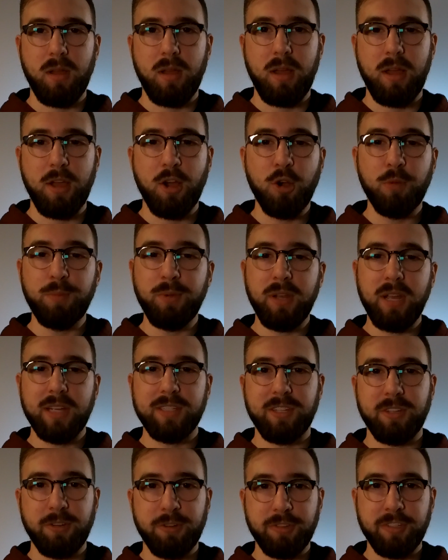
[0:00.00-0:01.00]
I hope you
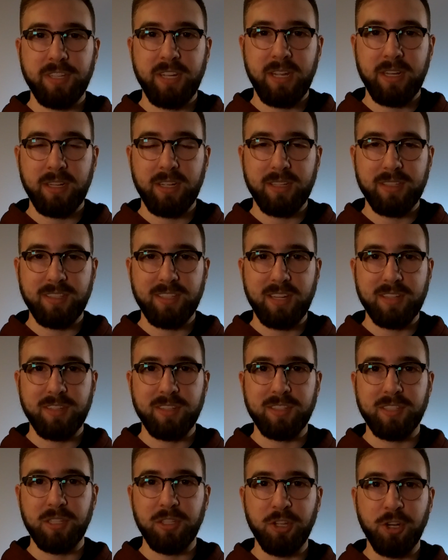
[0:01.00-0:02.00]
guys understand
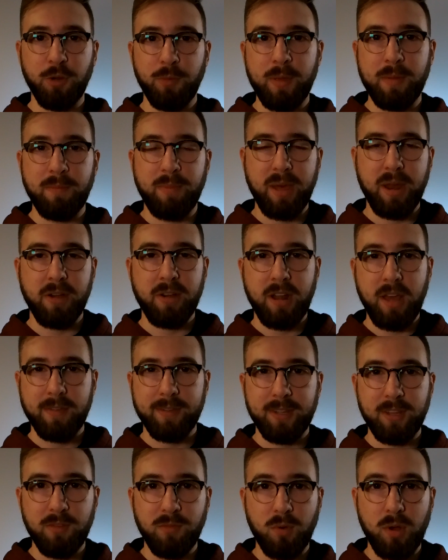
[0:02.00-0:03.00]
consensus a little bit better now
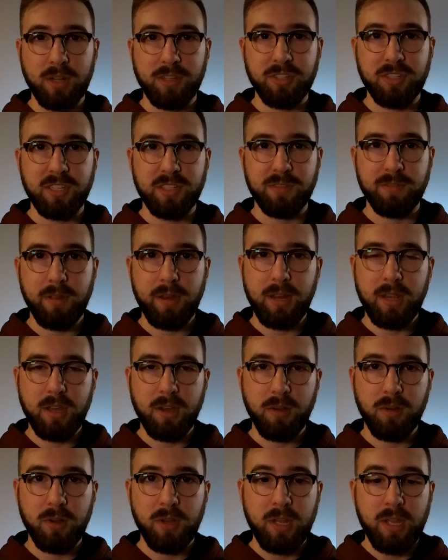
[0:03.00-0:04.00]
that you've watched this
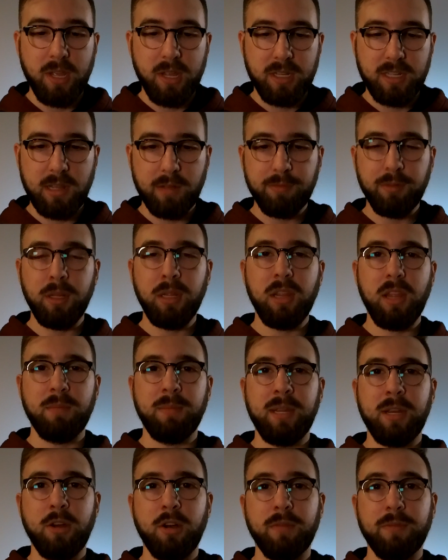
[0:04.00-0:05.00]
video. Definitely let
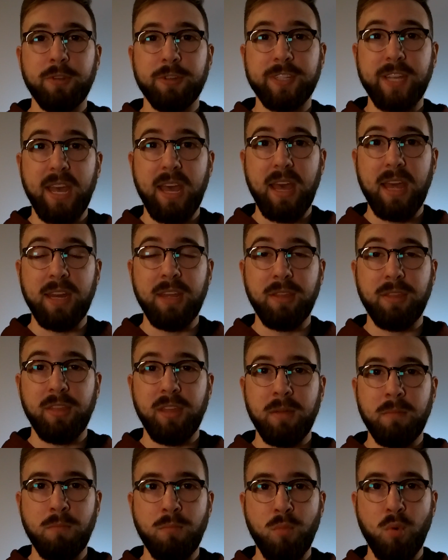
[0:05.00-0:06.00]
me know if there's
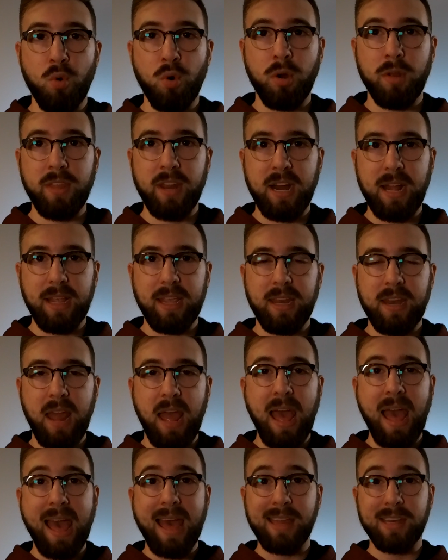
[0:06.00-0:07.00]
anything more that I can
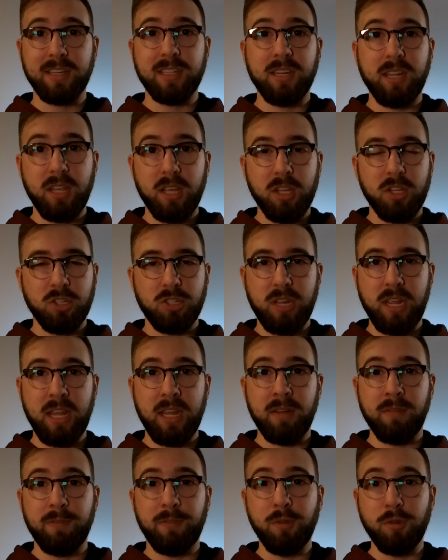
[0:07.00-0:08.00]
add
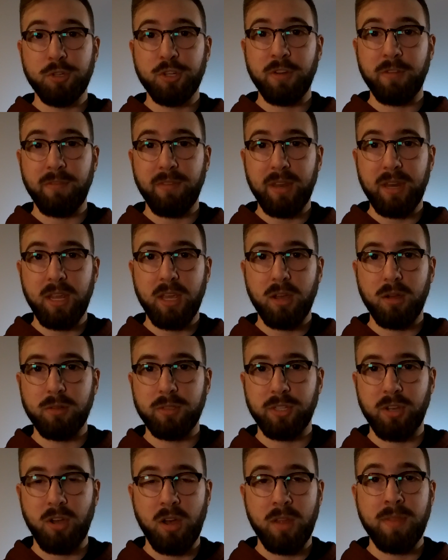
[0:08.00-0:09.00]
in future
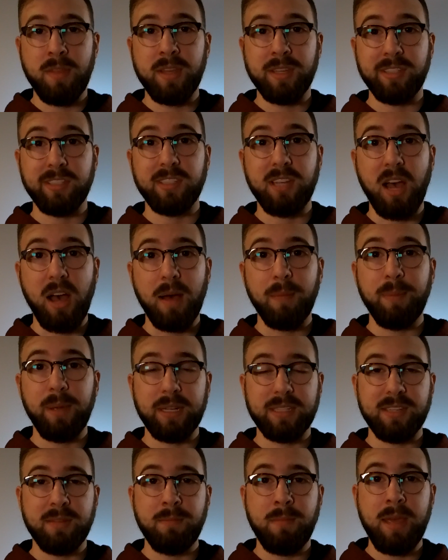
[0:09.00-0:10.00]
videos on this
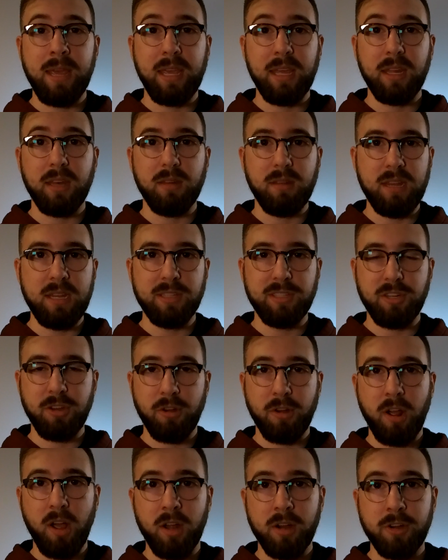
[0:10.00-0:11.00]
topic to make it
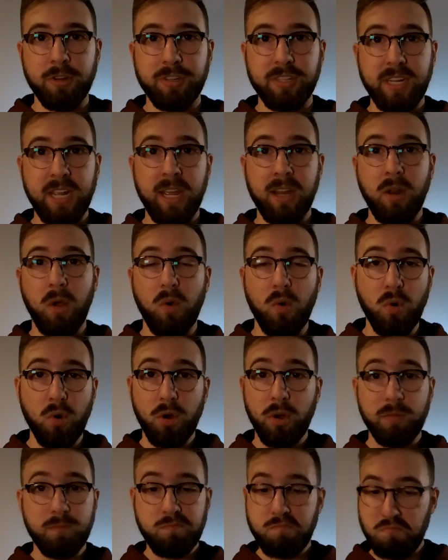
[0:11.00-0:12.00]
easier to understand
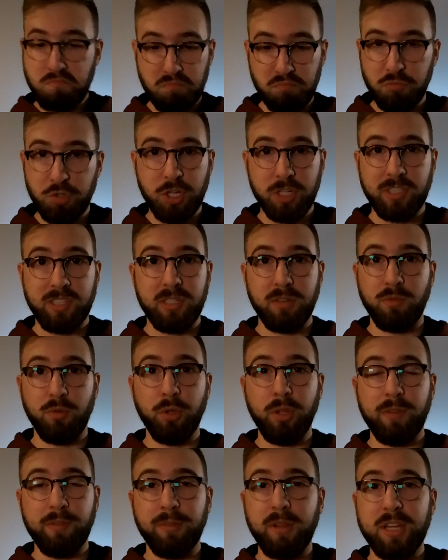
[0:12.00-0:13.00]
or just to
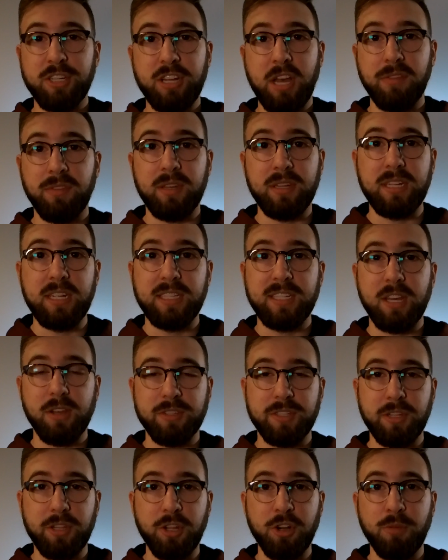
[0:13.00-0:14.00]
really flesh out the
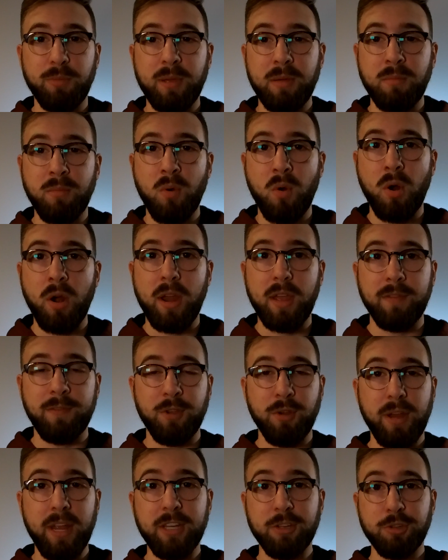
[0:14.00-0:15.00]
details a little bit more. If
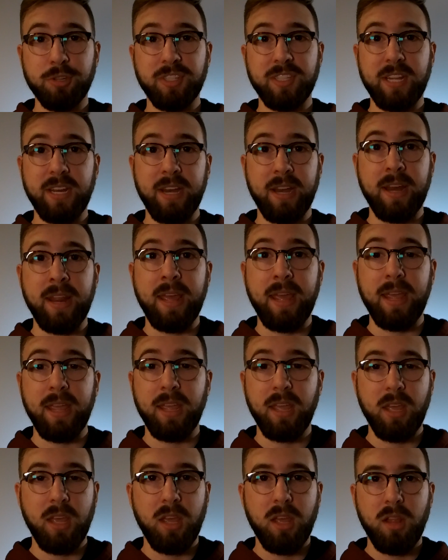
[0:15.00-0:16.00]
you're interested in
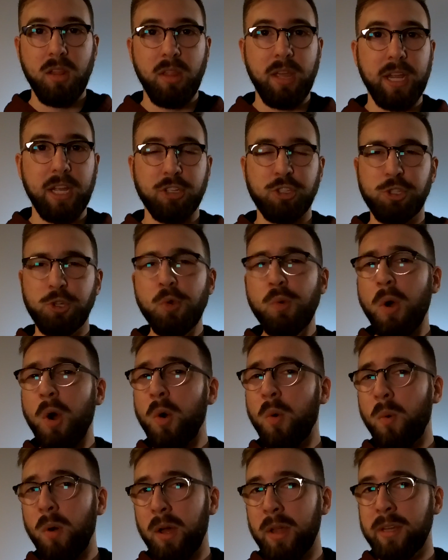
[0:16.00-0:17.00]
a
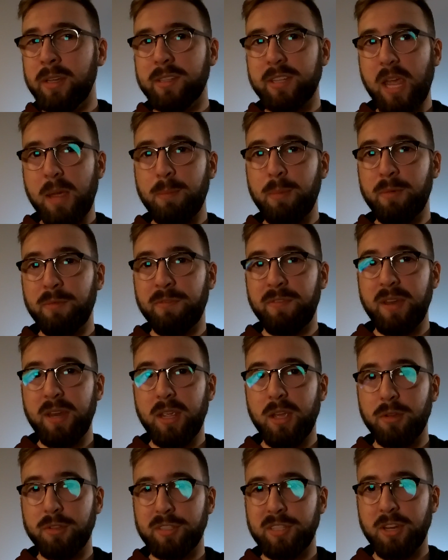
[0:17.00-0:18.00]
201 type of
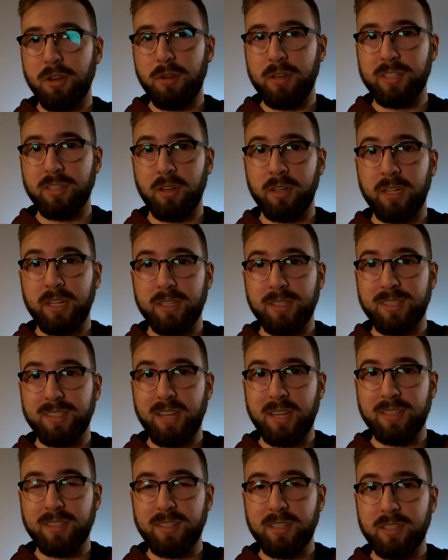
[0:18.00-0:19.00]
video series on
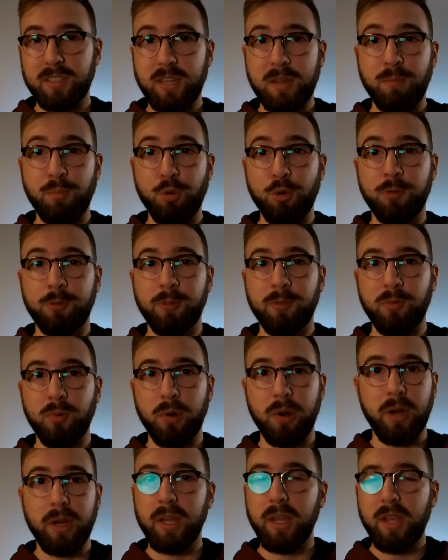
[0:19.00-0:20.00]
consensus and proof of
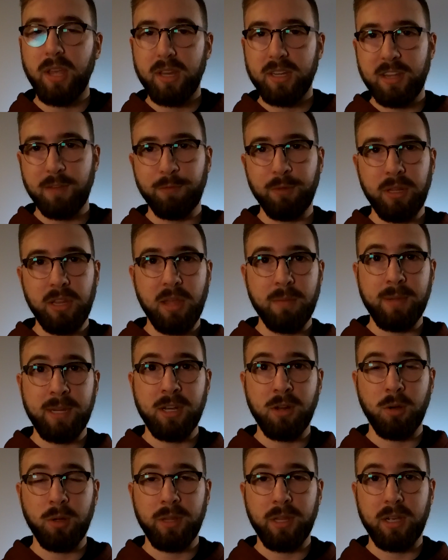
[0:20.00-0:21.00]
work, definitely let me
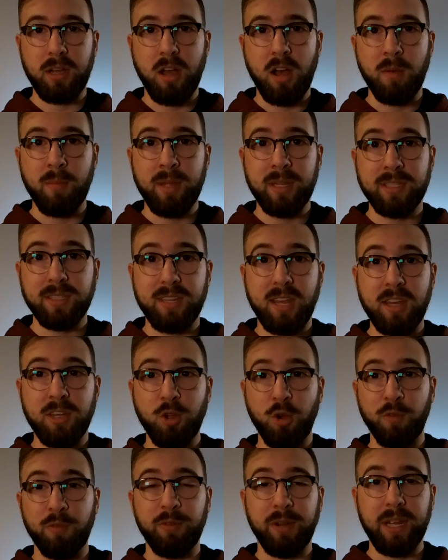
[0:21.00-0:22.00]
know in the comments and
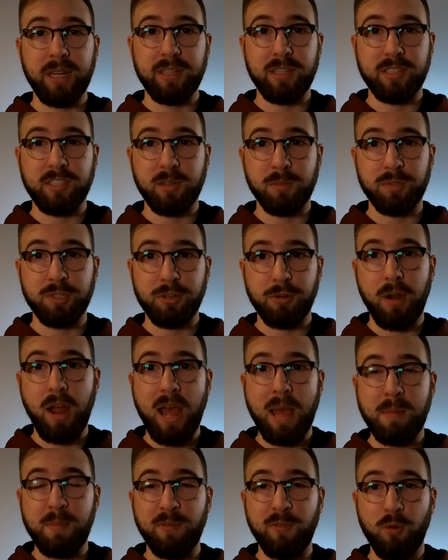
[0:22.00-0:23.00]
don't forget to
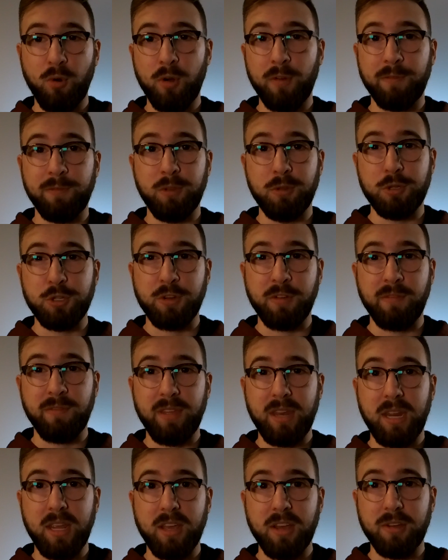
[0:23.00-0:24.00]
subscribe for future
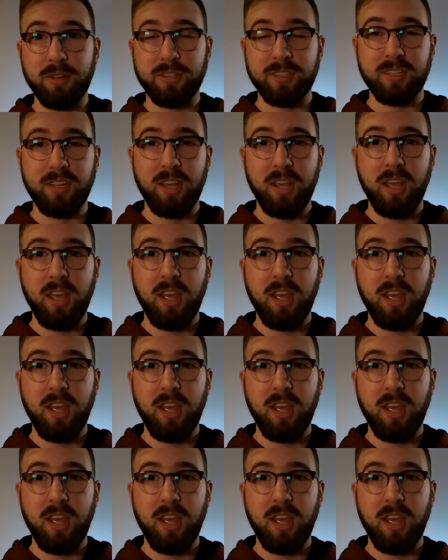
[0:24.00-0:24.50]
videos.